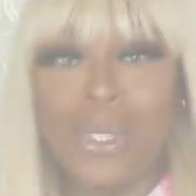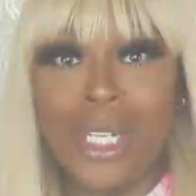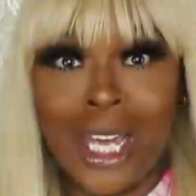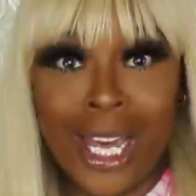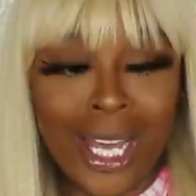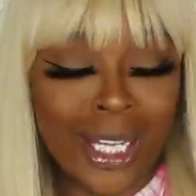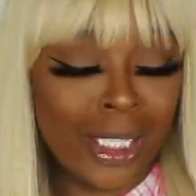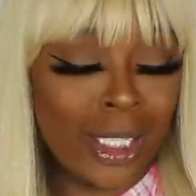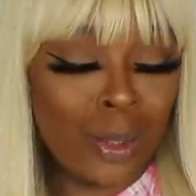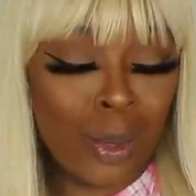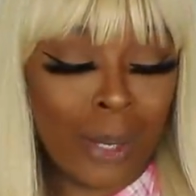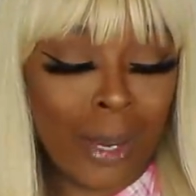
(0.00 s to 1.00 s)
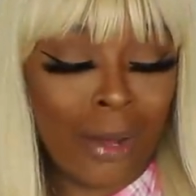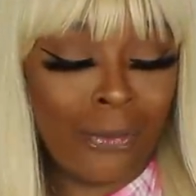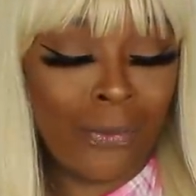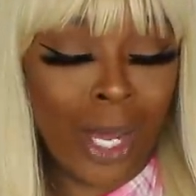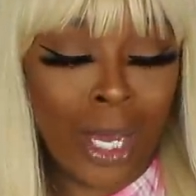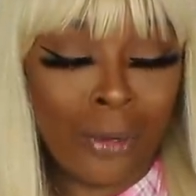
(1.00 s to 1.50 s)
next is one of my
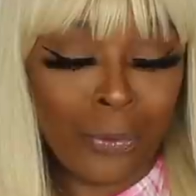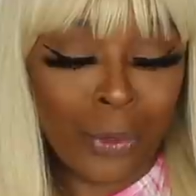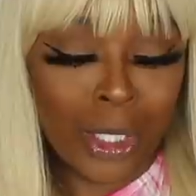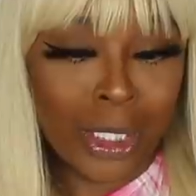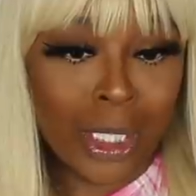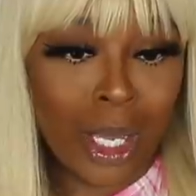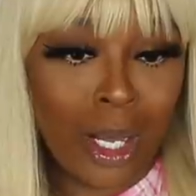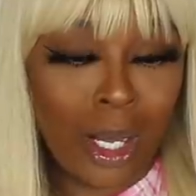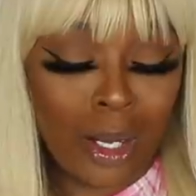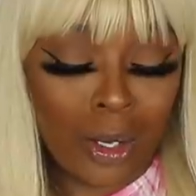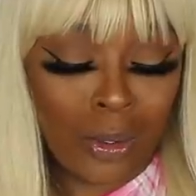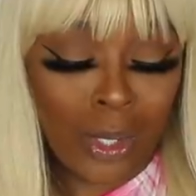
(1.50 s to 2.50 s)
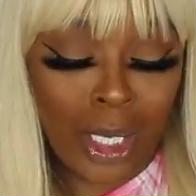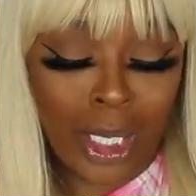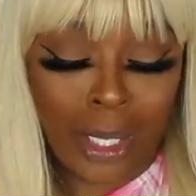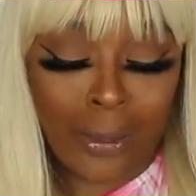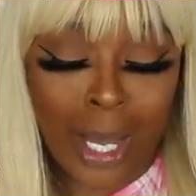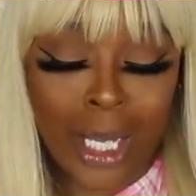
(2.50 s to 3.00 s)
favorites. Uh-oh.
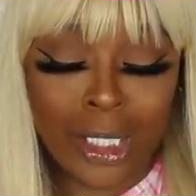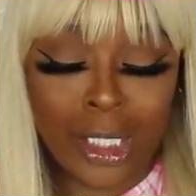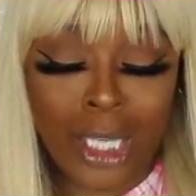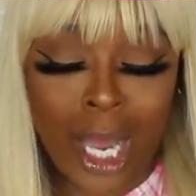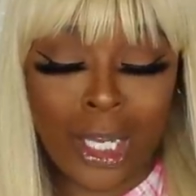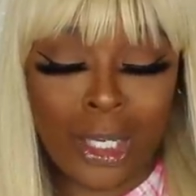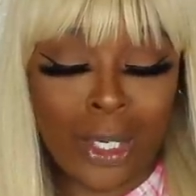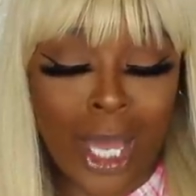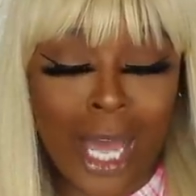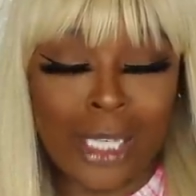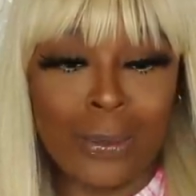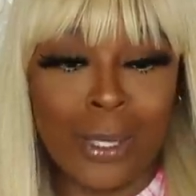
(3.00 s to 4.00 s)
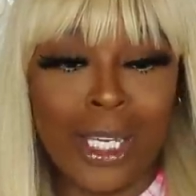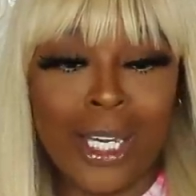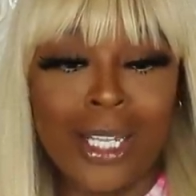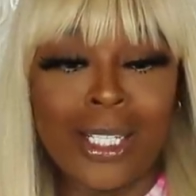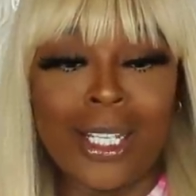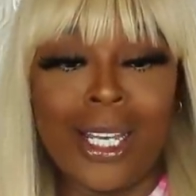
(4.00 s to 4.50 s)
And it might shock you guys
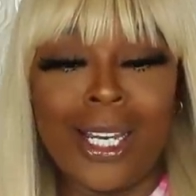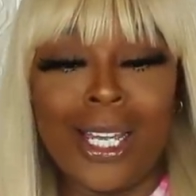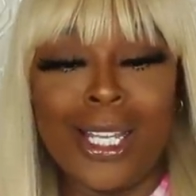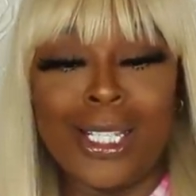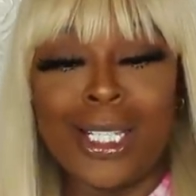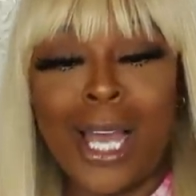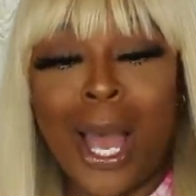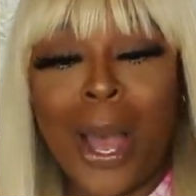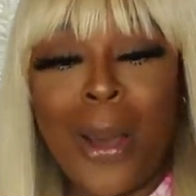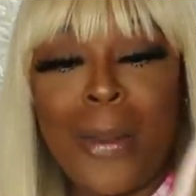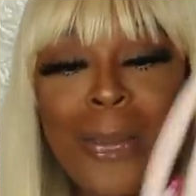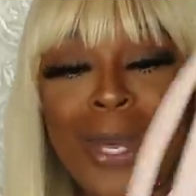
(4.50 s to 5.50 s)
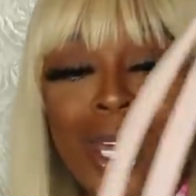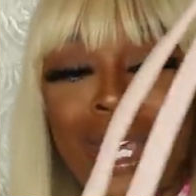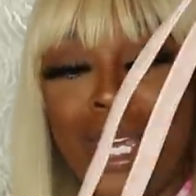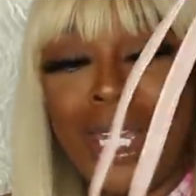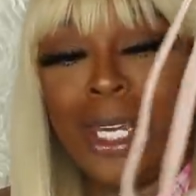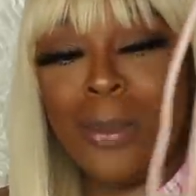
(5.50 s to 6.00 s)
because it is
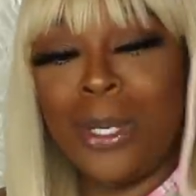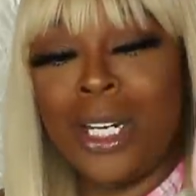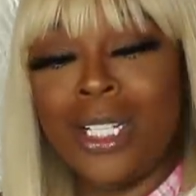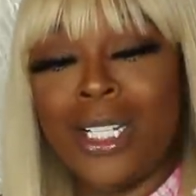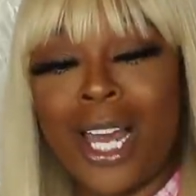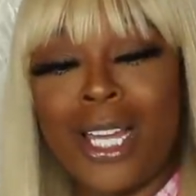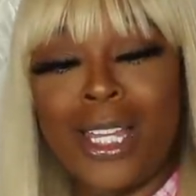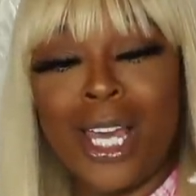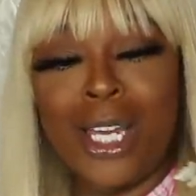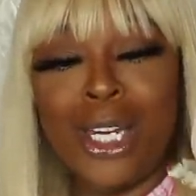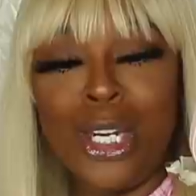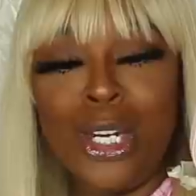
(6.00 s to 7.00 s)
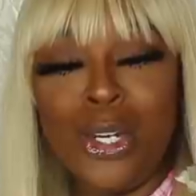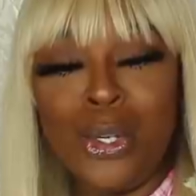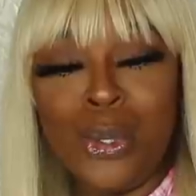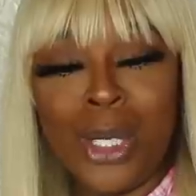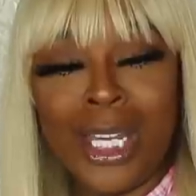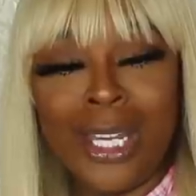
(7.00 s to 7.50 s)
pink but it's like that
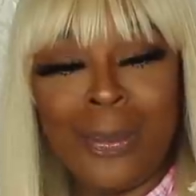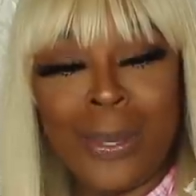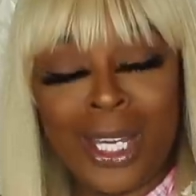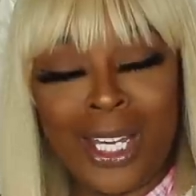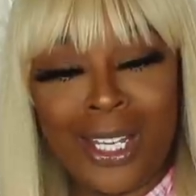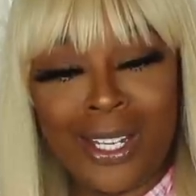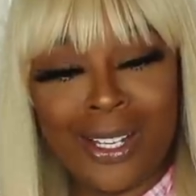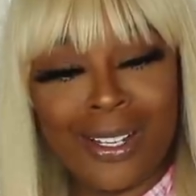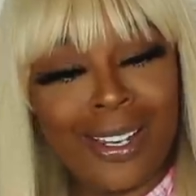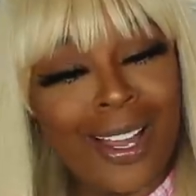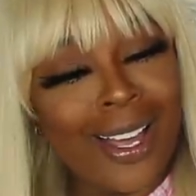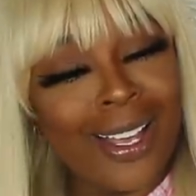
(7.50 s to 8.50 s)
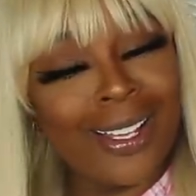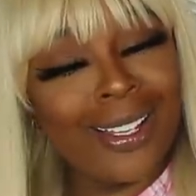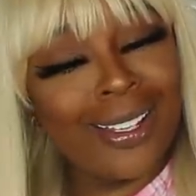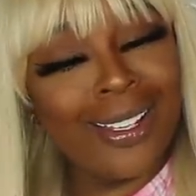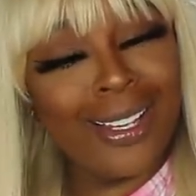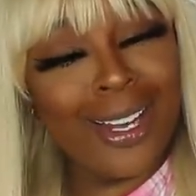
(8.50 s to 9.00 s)
nudie pink
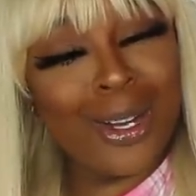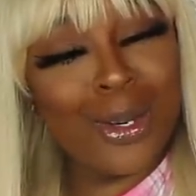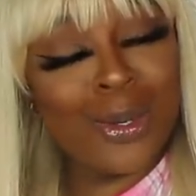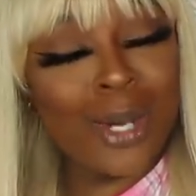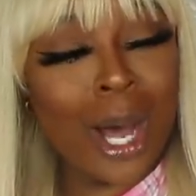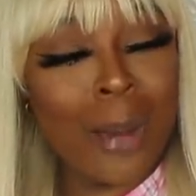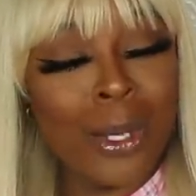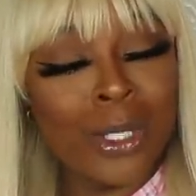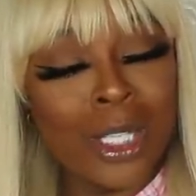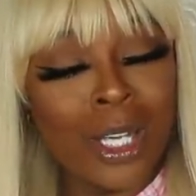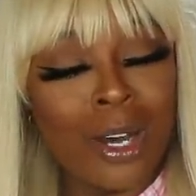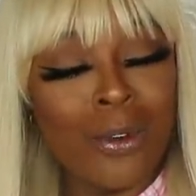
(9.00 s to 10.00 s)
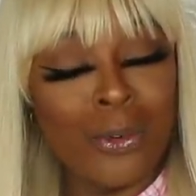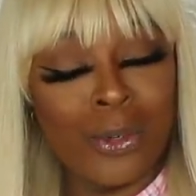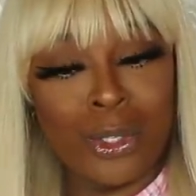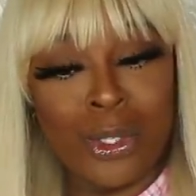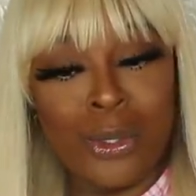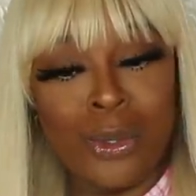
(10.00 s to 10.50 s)
like you know almost can go for
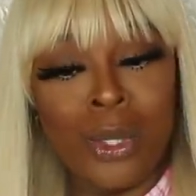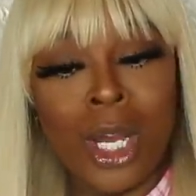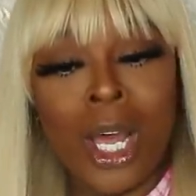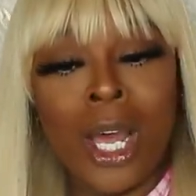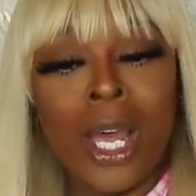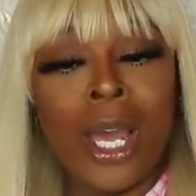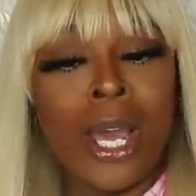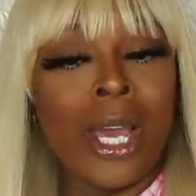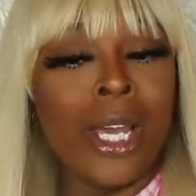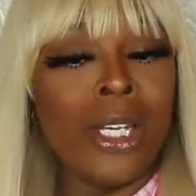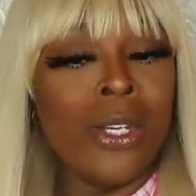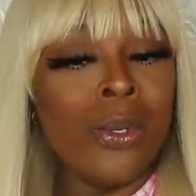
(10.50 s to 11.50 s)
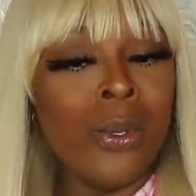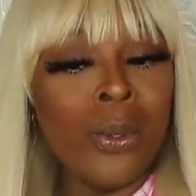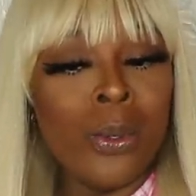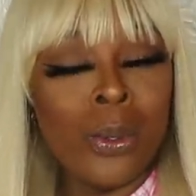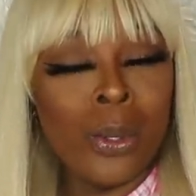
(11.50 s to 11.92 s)
nude and you